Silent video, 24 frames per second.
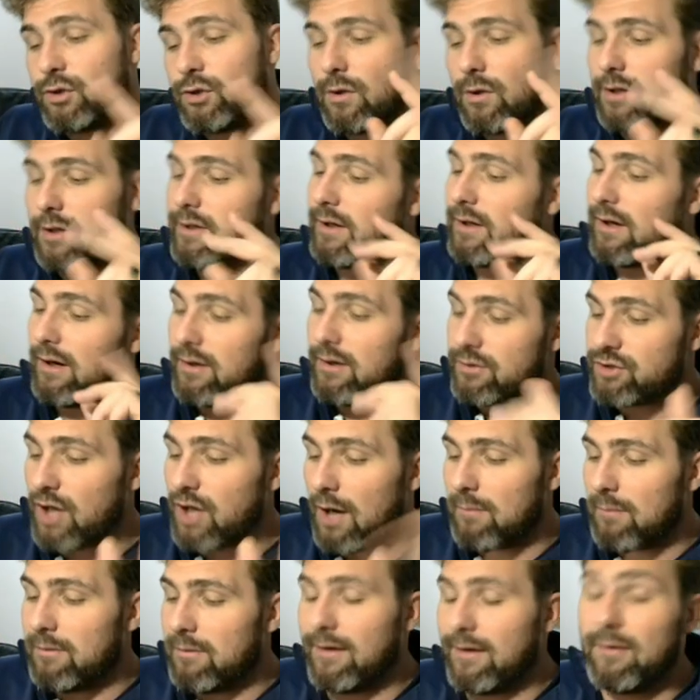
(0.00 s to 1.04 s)
We're looking at an
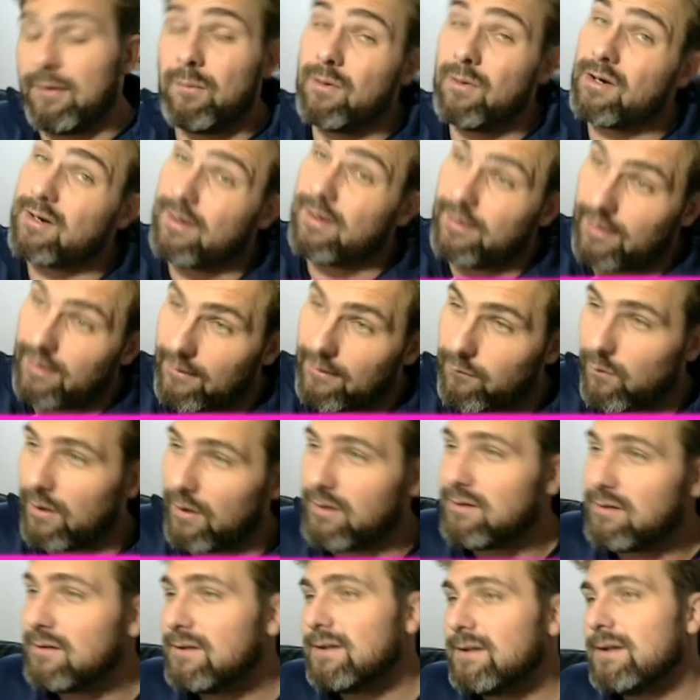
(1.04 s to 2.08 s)
enchantment, and then we're looking at another one,
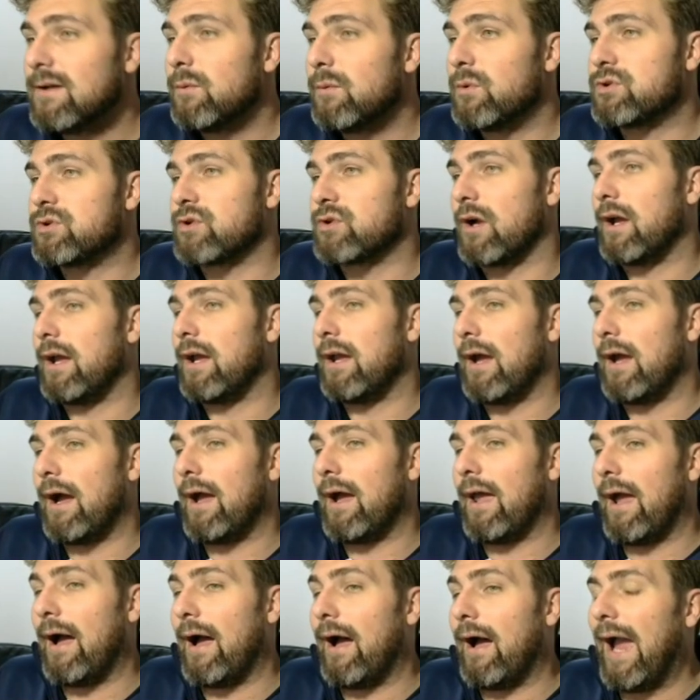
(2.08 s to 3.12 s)
which I
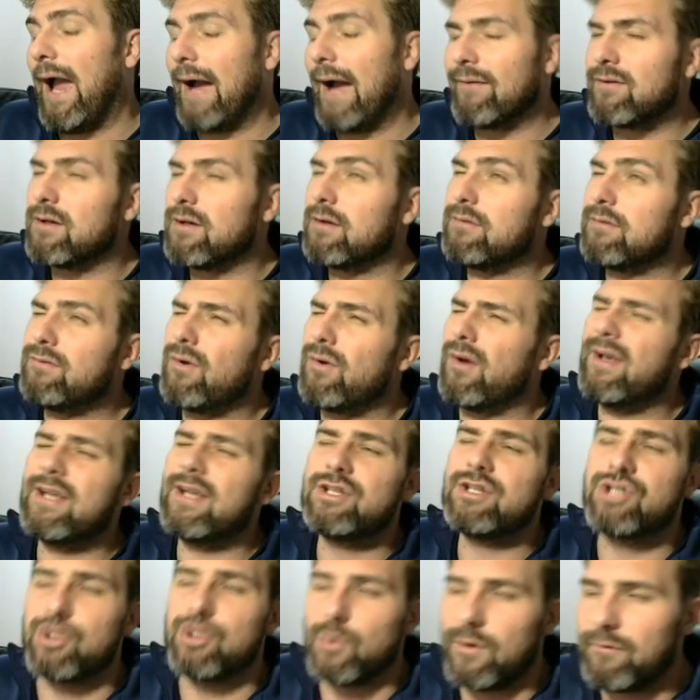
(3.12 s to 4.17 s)
have not an
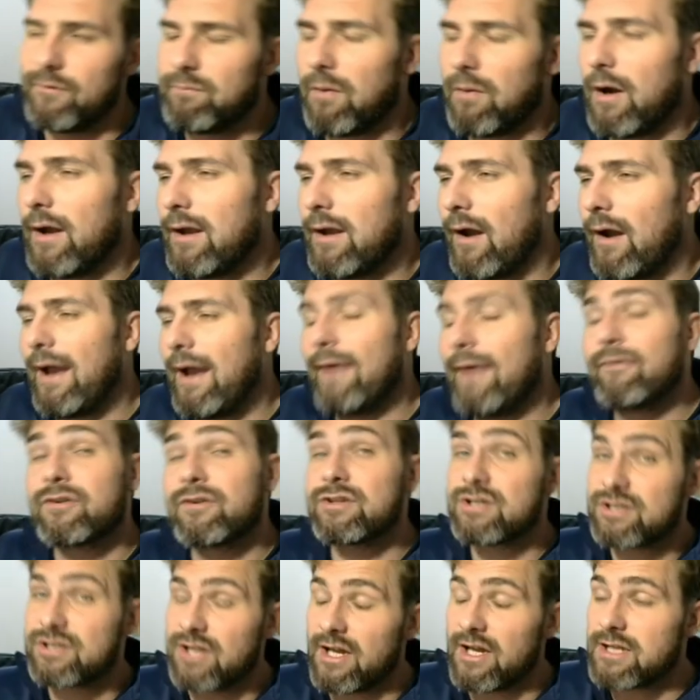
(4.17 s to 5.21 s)
issue with, but I have
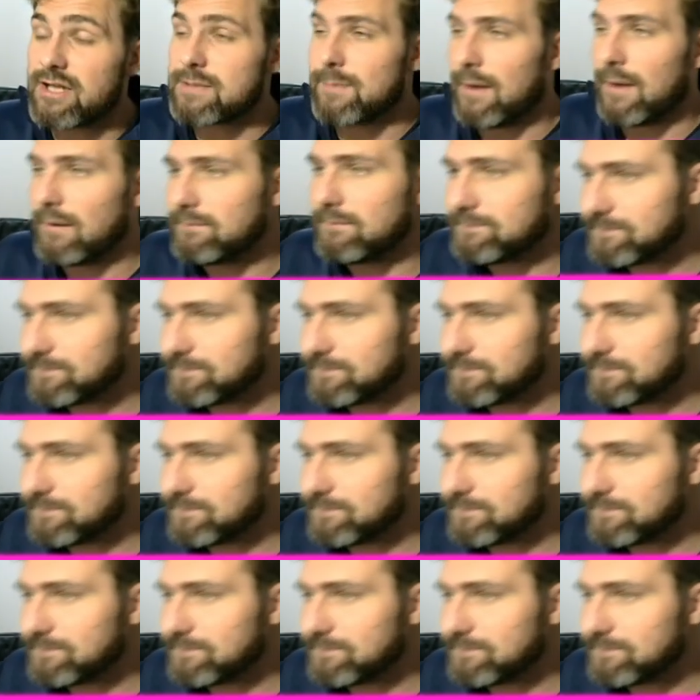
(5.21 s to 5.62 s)
concerns about.